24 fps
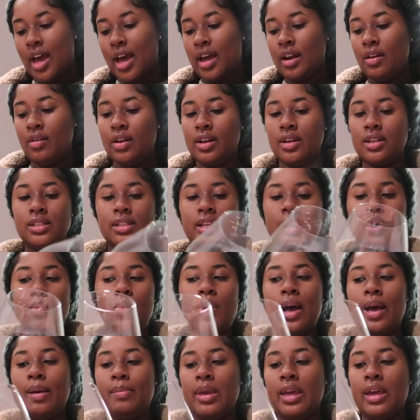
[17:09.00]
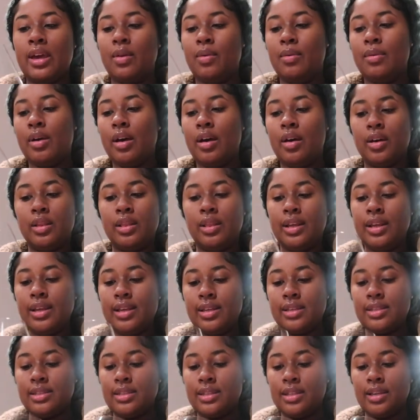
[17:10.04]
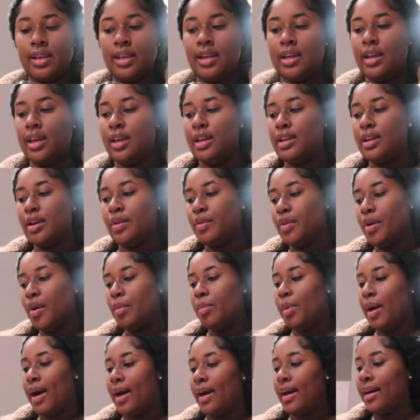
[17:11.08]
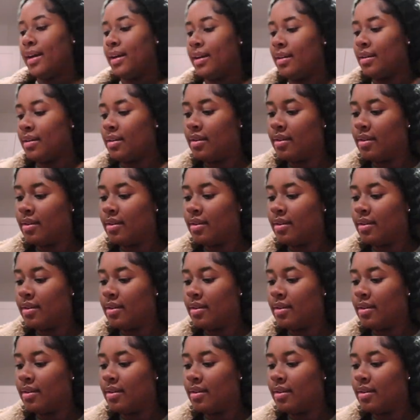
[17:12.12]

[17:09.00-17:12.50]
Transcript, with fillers: I don't understand why I make a, a list and, and don't go by it.